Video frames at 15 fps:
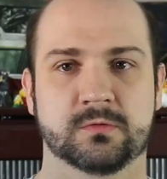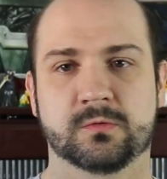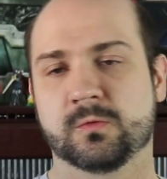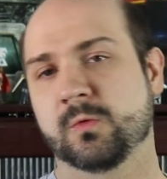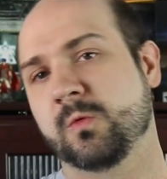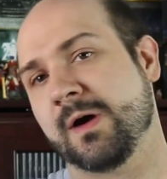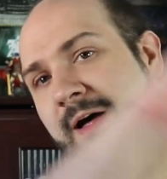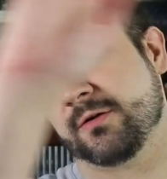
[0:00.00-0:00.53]

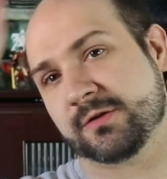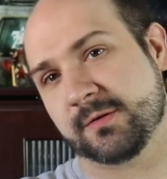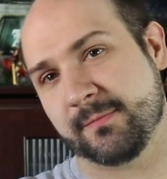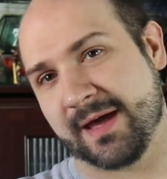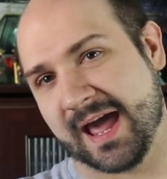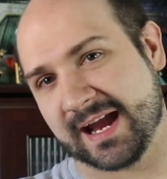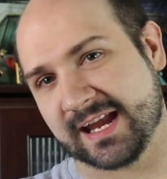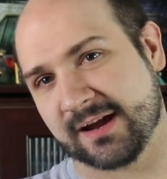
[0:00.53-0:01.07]
Welcome
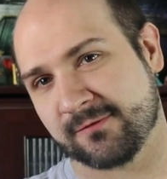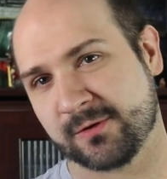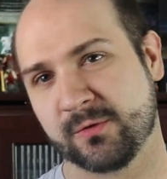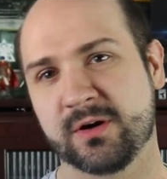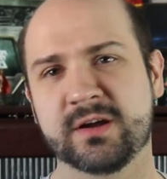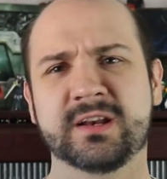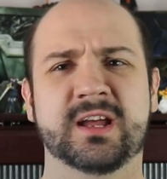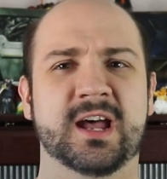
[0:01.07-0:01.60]
back,
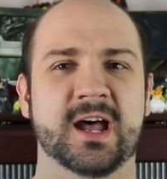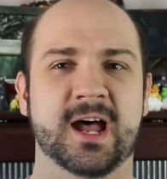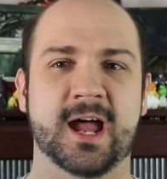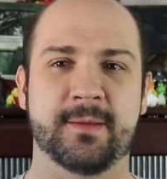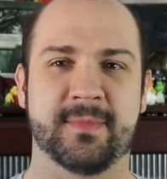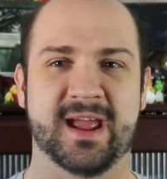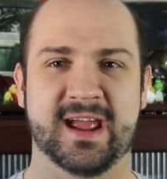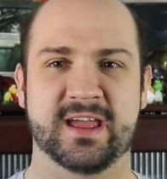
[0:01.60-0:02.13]
everyone.
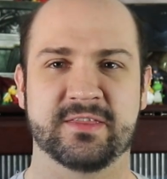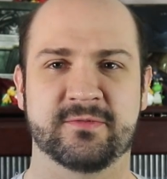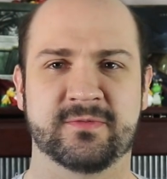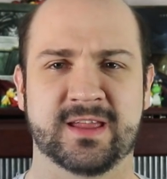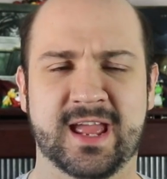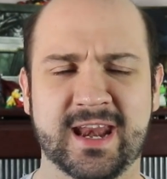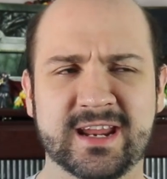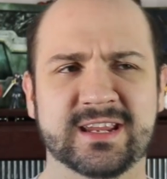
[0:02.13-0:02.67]
I'm
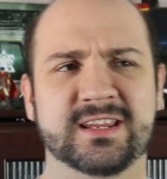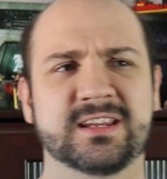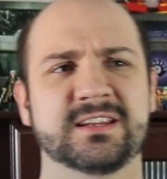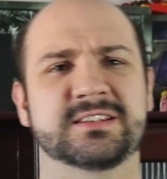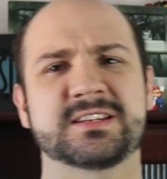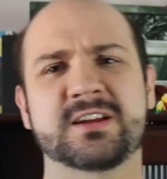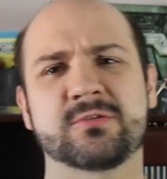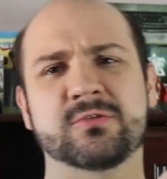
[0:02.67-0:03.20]
Fanatic,
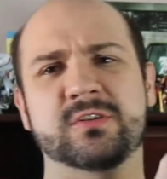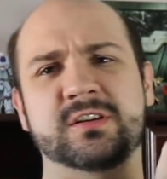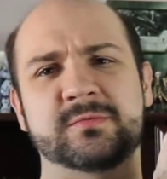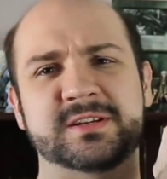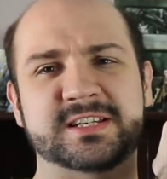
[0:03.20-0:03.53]
and today we're going to be